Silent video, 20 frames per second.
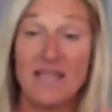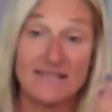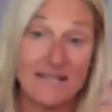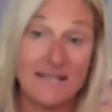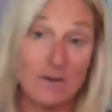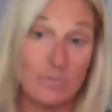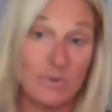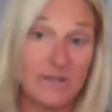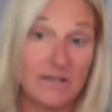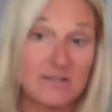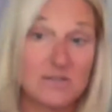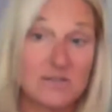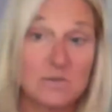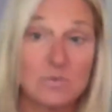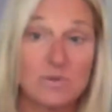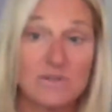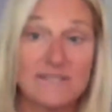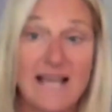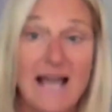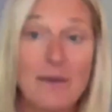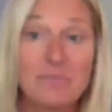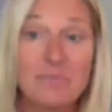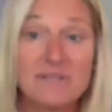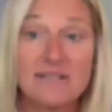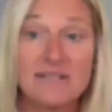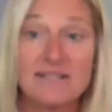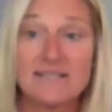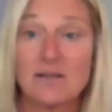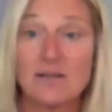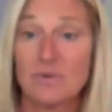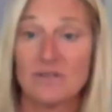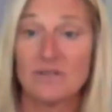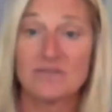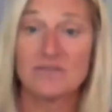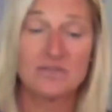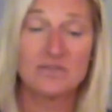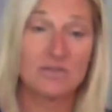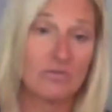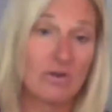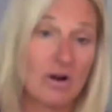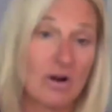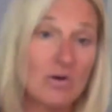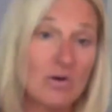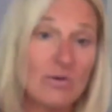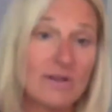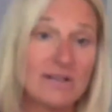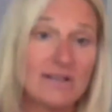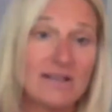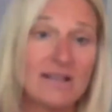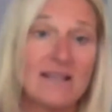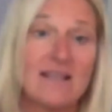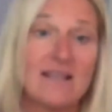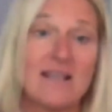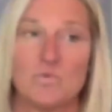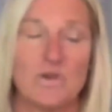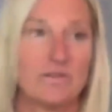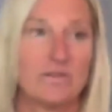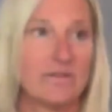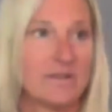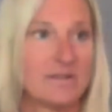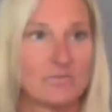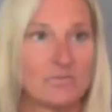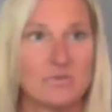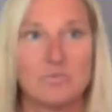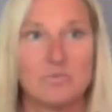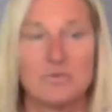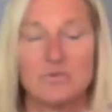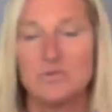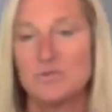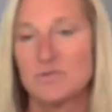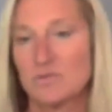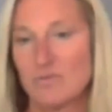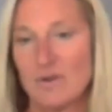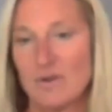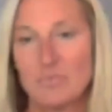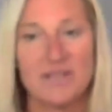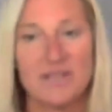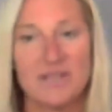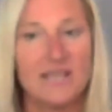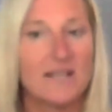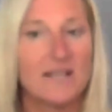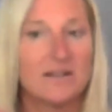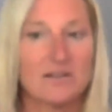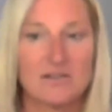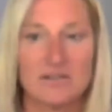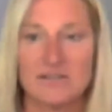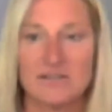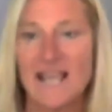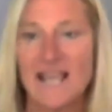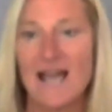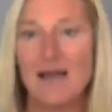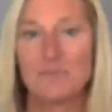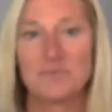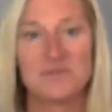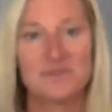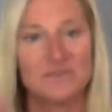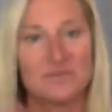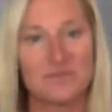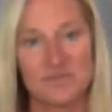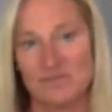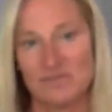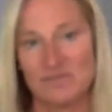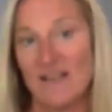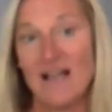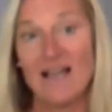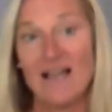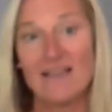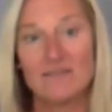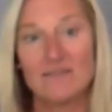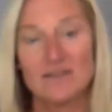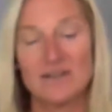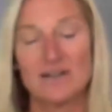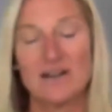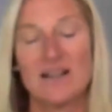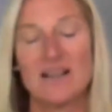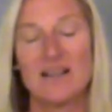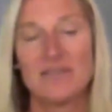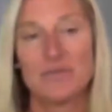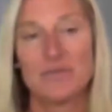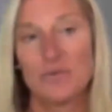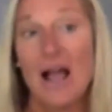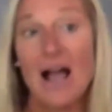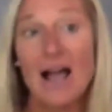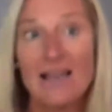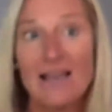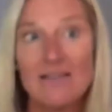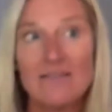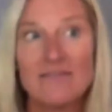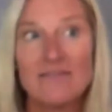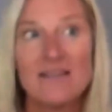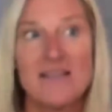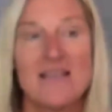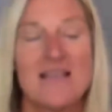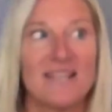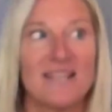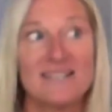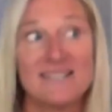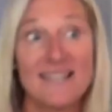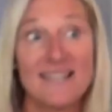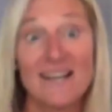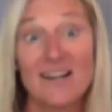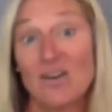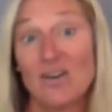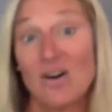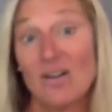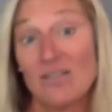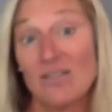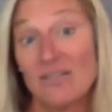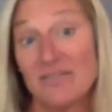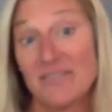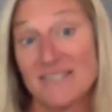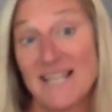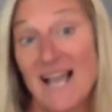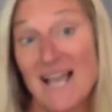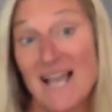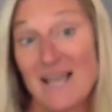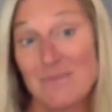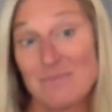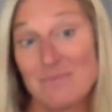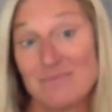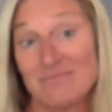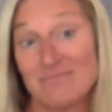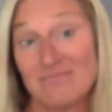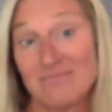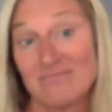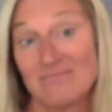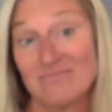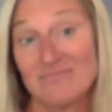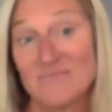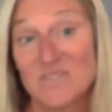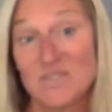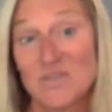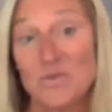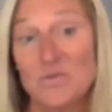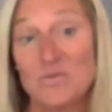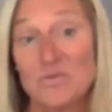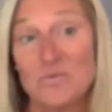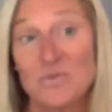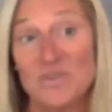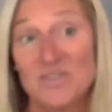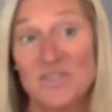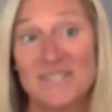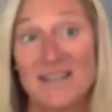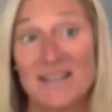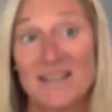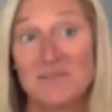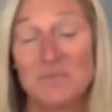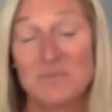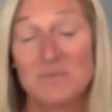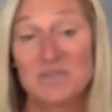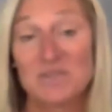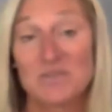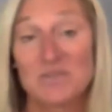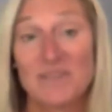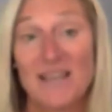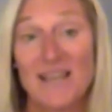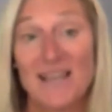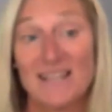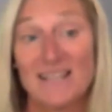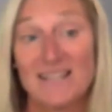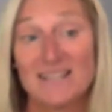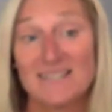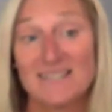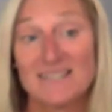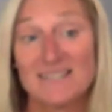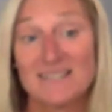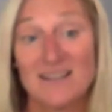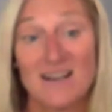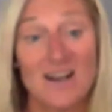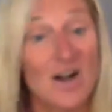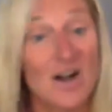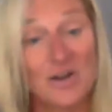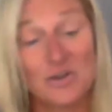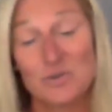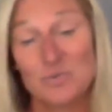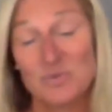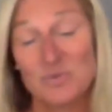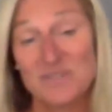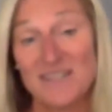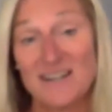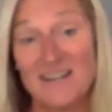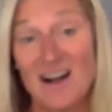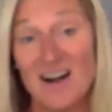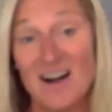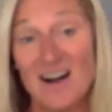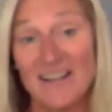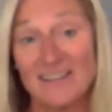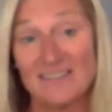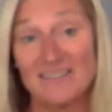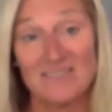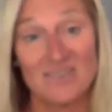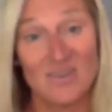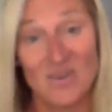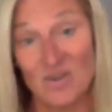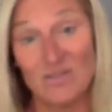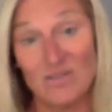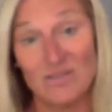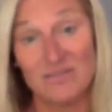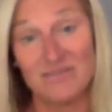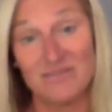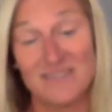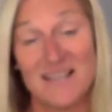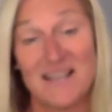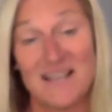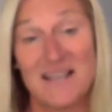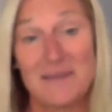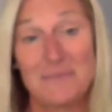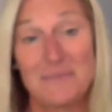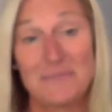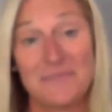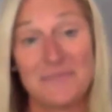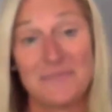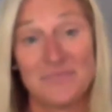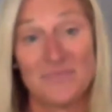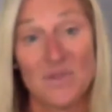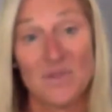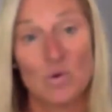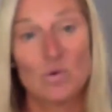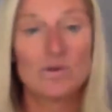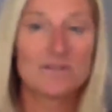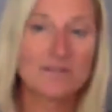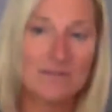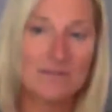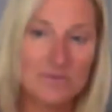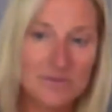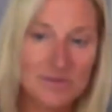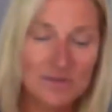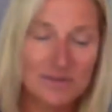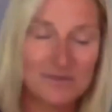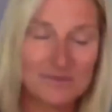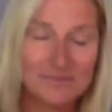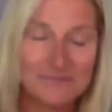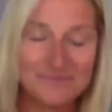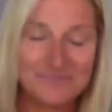it's helping us to adapt, and it's helping us to grow. And whether that's reproduce or replicate or adapt or survive or thrive, it's there all of the time. So we just have to make sure that it's 100% on all of the time, or as close to.